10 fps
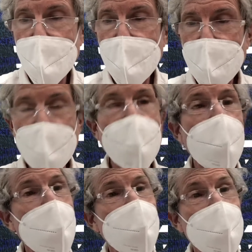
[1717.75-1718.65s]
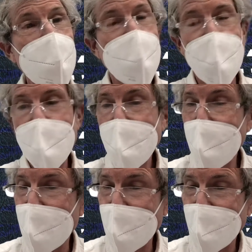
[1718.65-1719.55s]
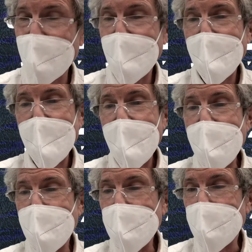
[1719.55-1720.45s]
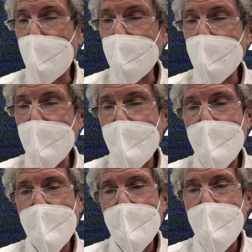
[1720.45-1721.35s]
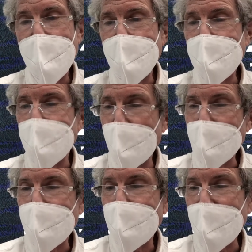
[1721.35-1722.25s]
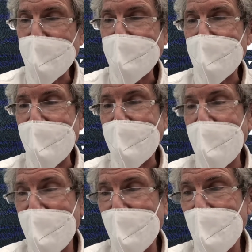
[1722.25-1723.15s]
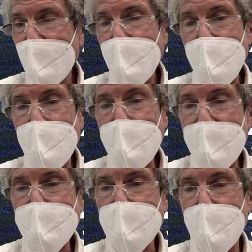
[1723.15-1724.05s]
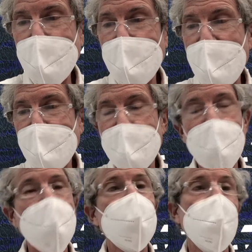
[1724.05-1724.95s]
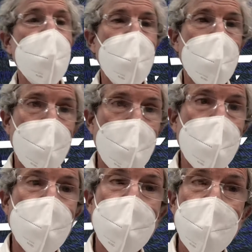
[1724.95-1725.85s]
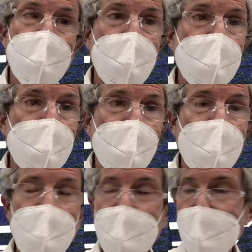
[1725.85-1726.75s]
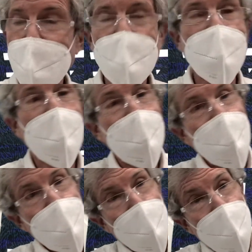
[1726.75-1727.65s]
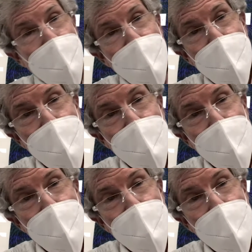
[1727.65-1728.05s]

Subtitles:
So far, so good. Now, if you don't fight like hell, you're not going to have a country anymore. Well, there you go now. Taking a